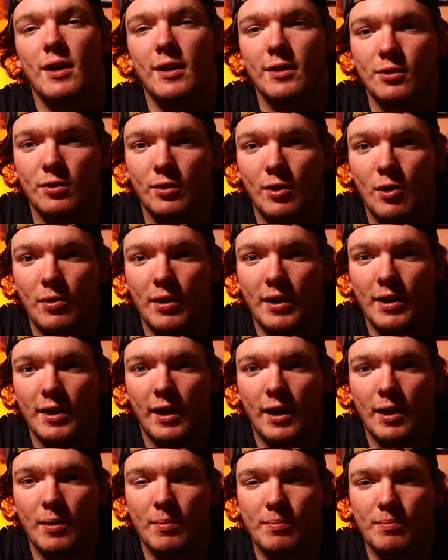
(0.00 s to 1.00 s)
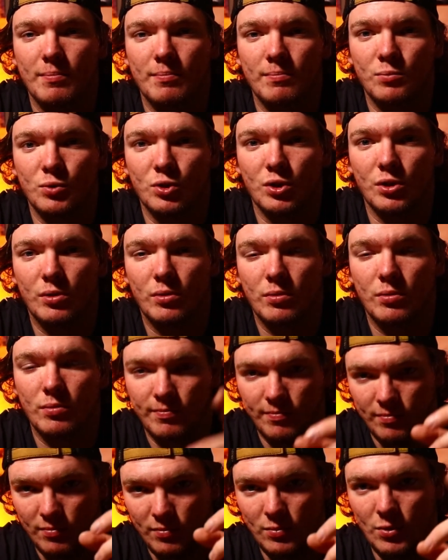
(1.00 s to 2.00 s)
in the low light game. So
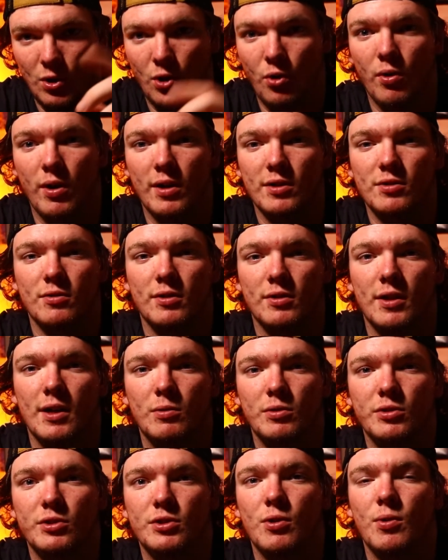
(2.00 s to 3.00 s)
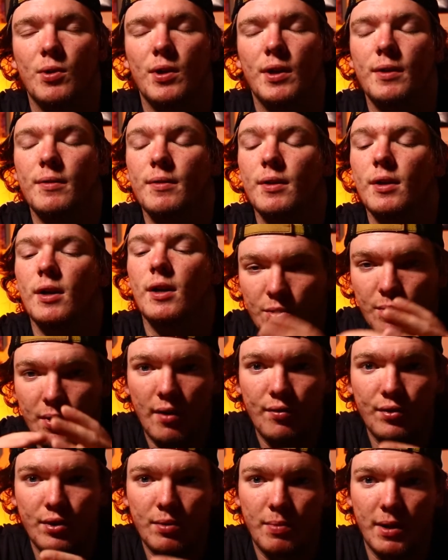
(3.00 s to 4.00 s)
congrats on that one, Sony. So we
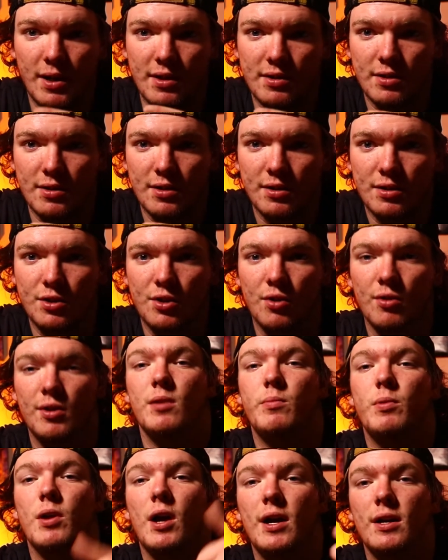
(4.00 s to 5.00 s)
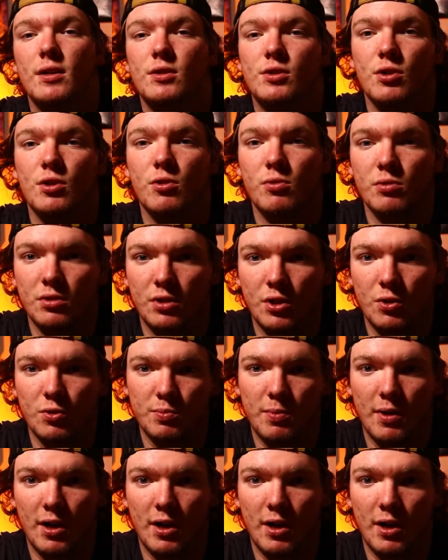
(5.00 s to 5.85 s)
covered the basics, you know, keep your ISO as low as